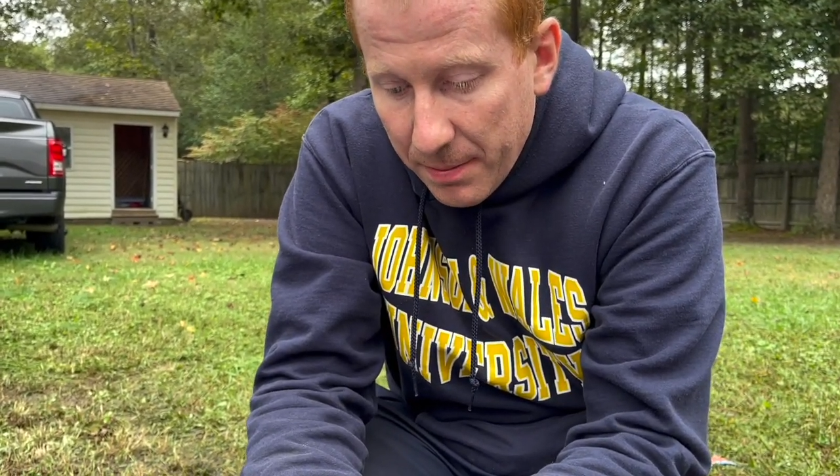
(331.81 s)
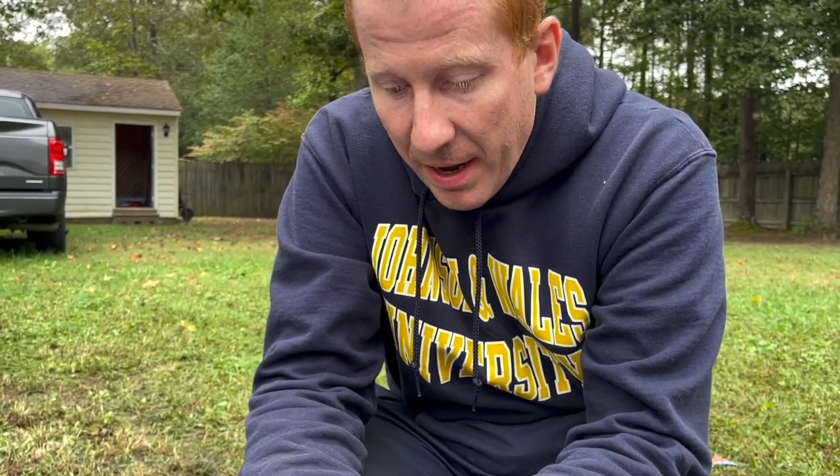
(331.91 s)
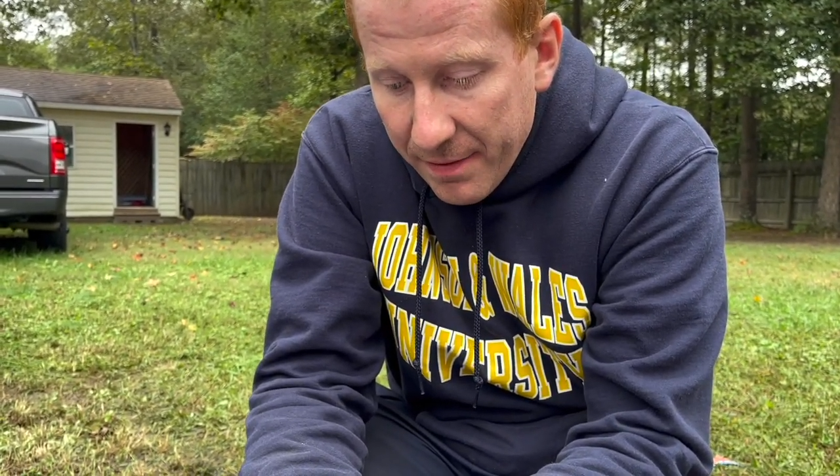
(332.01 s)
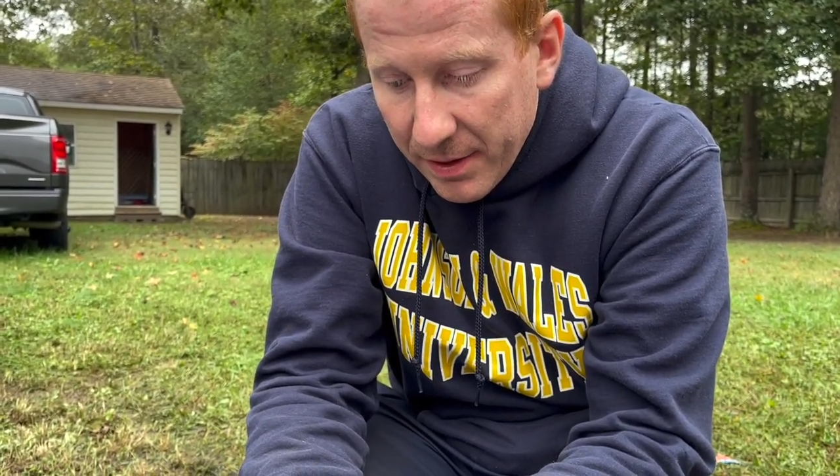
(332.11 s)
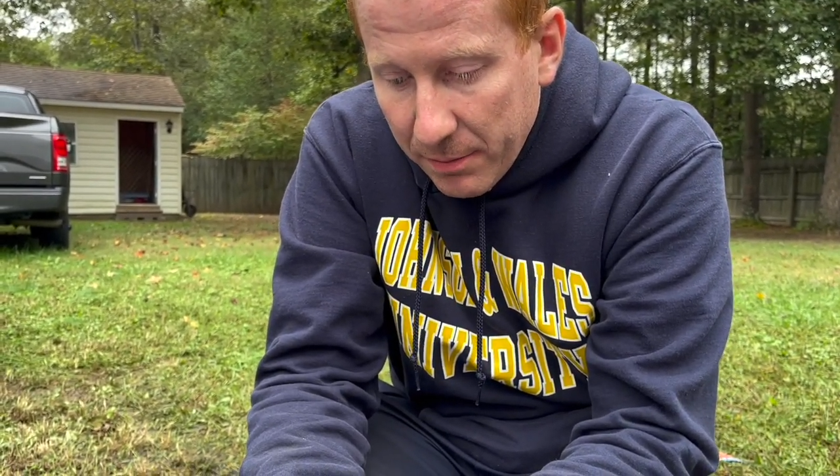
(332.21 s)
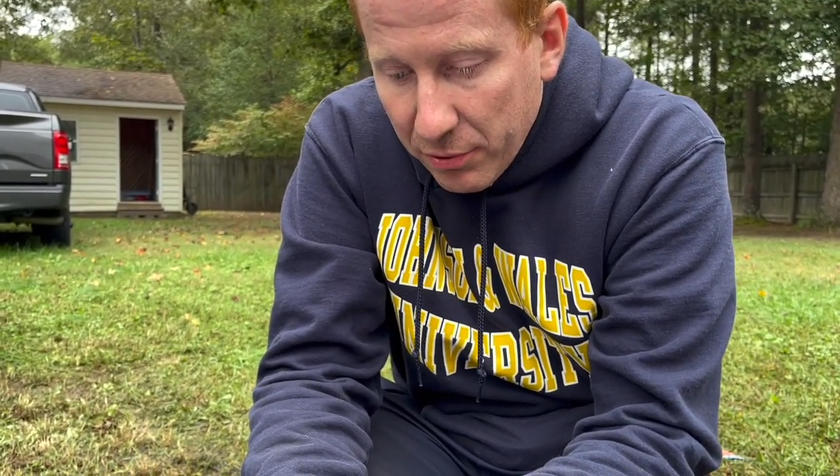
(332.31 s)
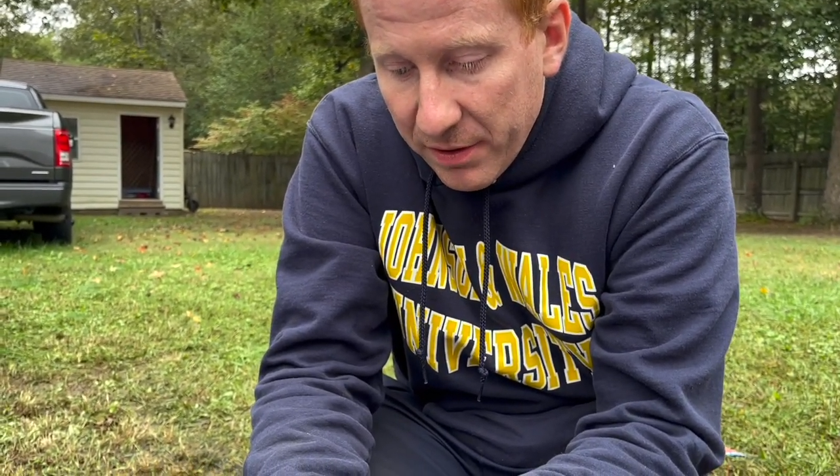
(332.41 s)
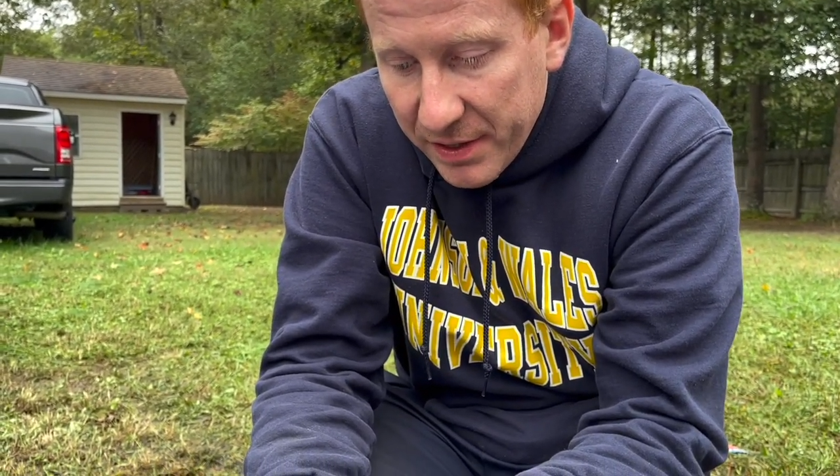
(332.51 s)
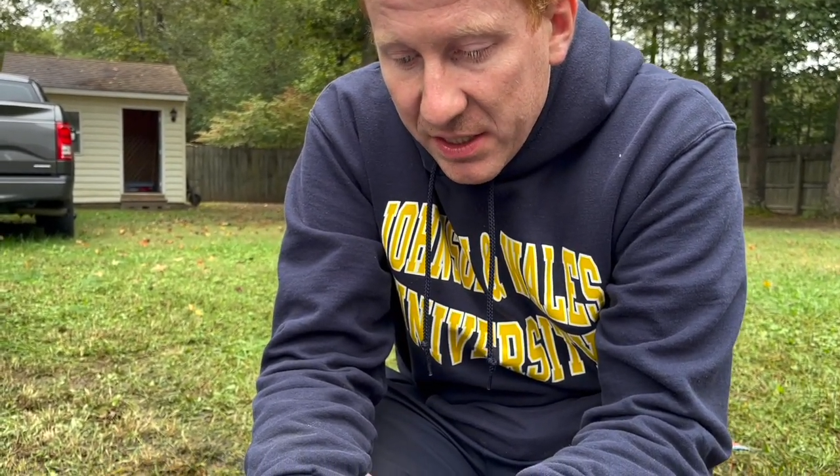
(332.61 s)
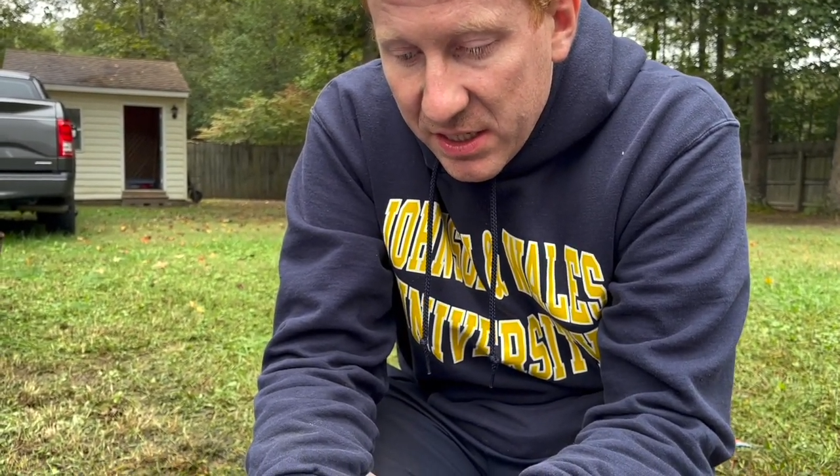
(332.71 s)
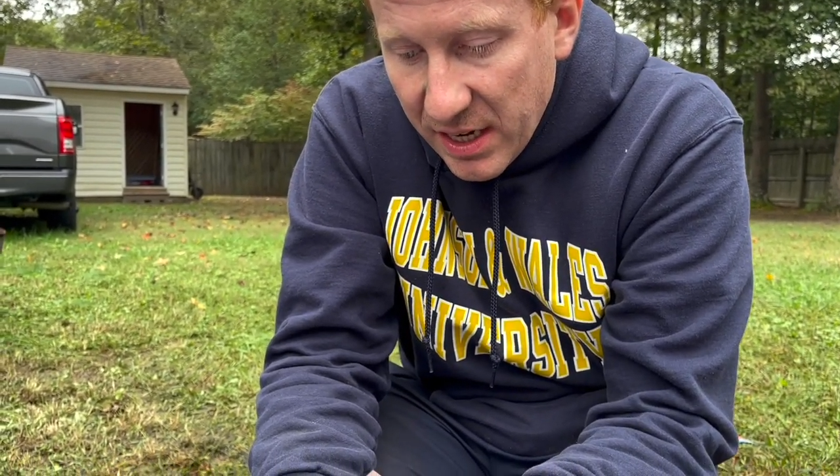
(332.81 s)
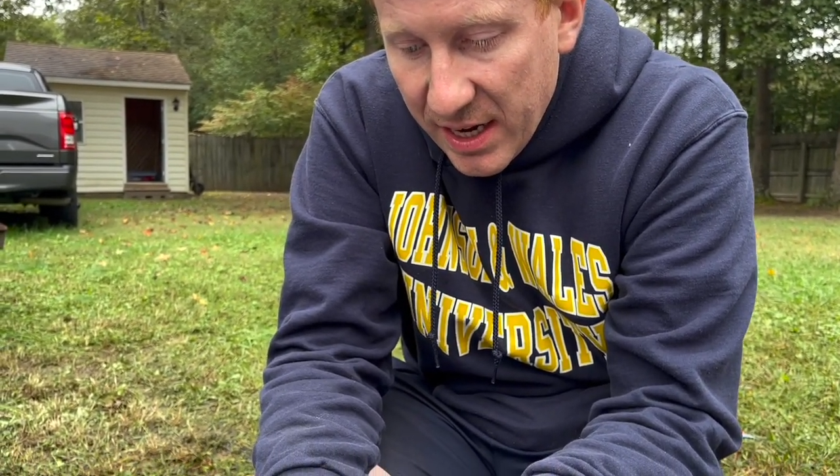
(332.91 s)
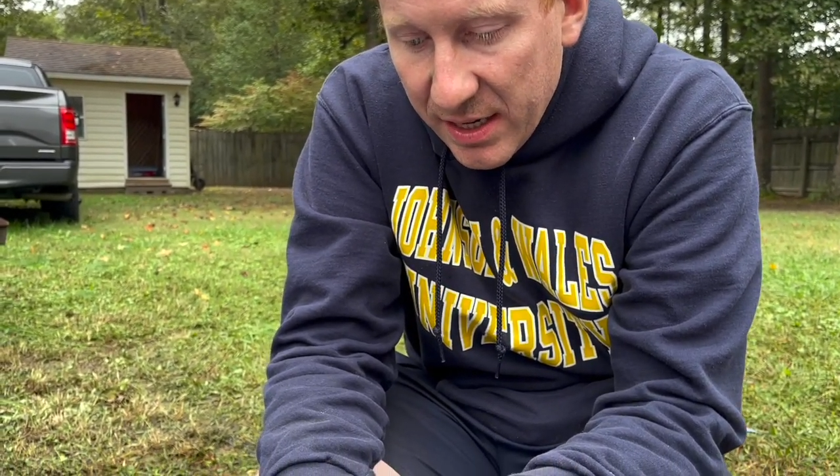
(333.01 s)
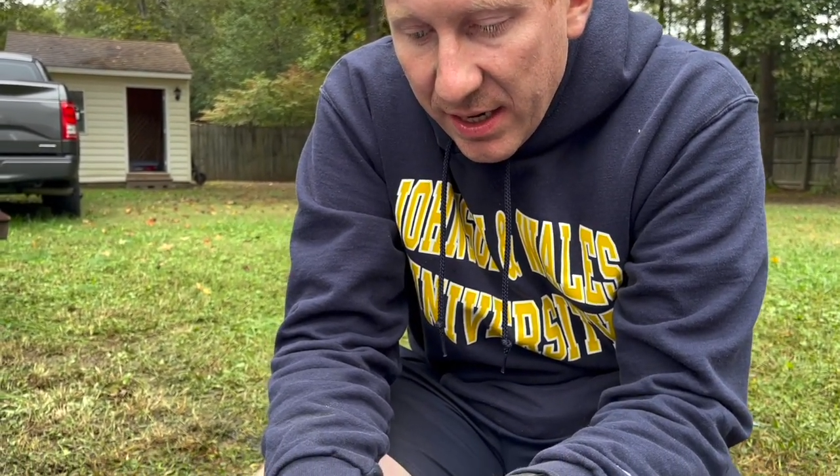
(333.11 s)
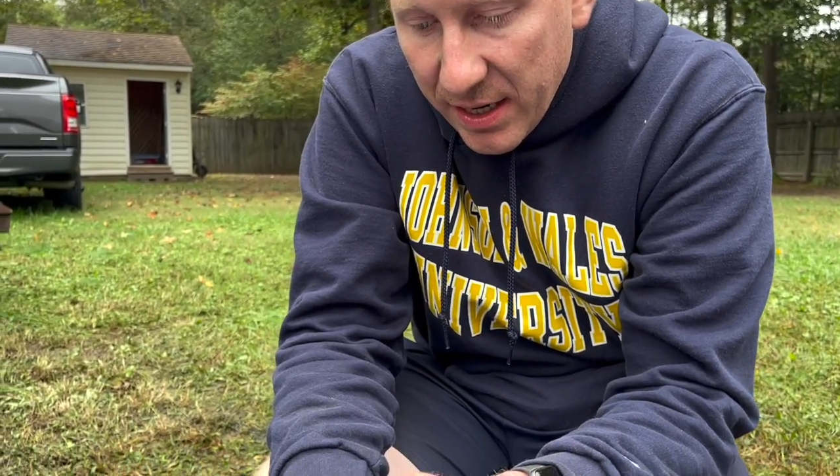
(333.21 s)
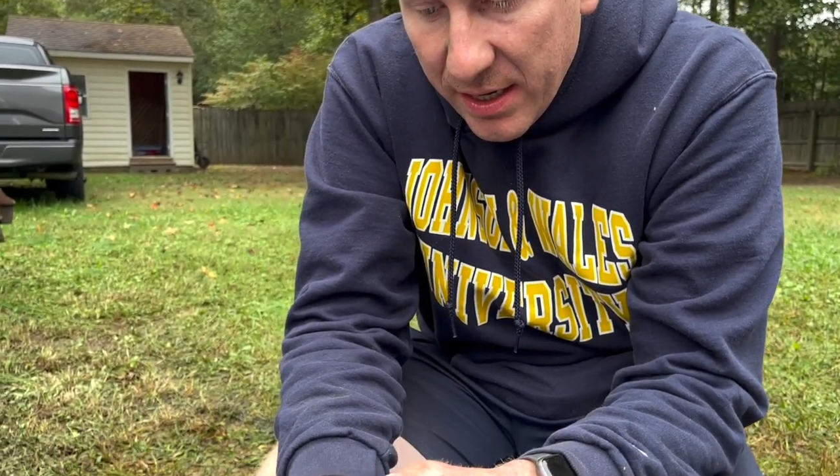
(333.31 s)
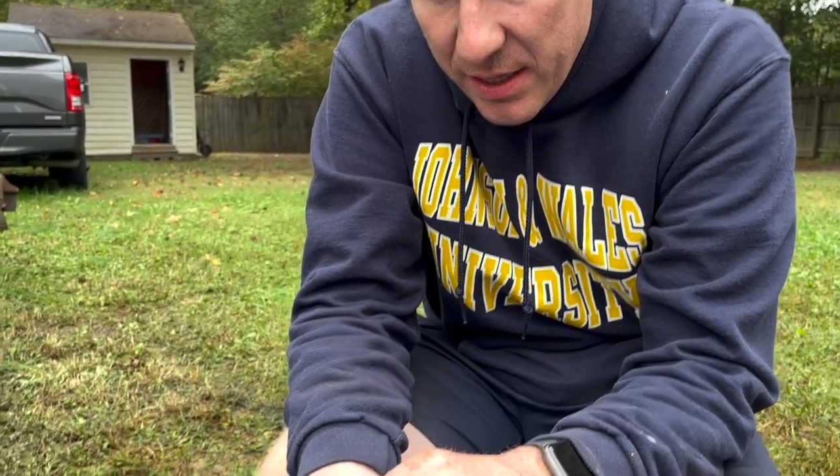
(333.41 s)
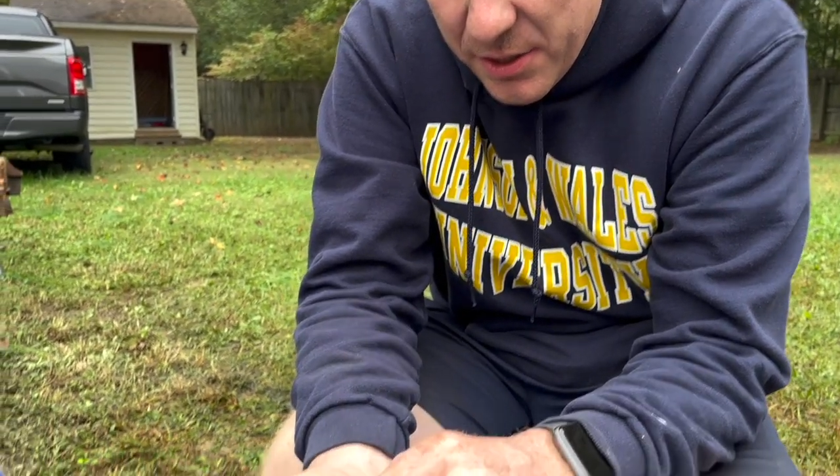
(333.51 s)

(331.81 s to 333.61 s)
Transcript: up having previous sand in it.